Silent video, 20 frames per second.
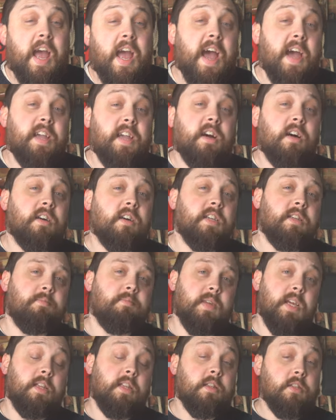AI
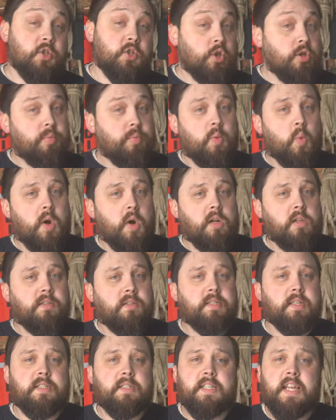in the scuba
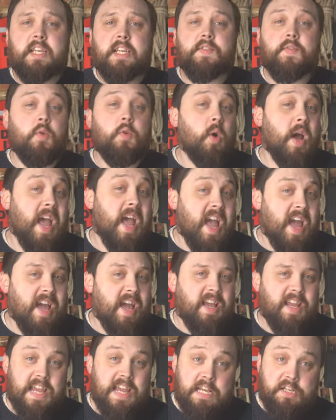world stands for
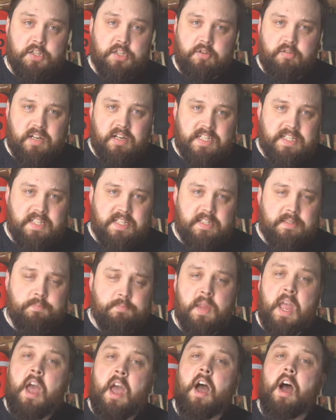air integrated.
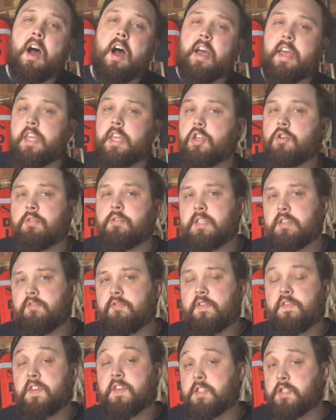It usually
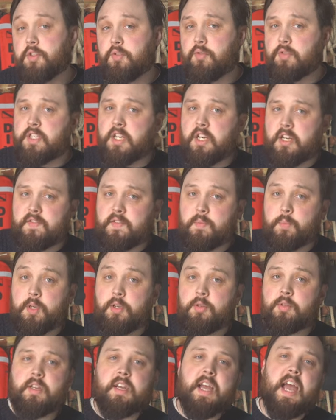refers to your dive
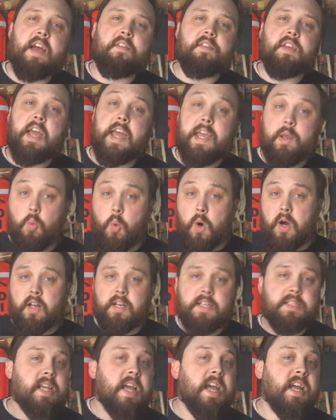computer having a
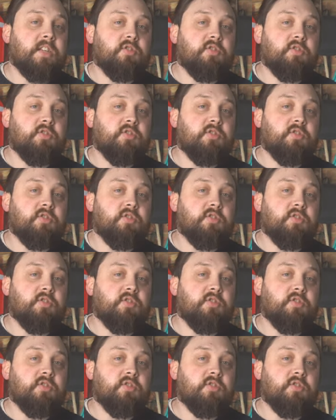wireless air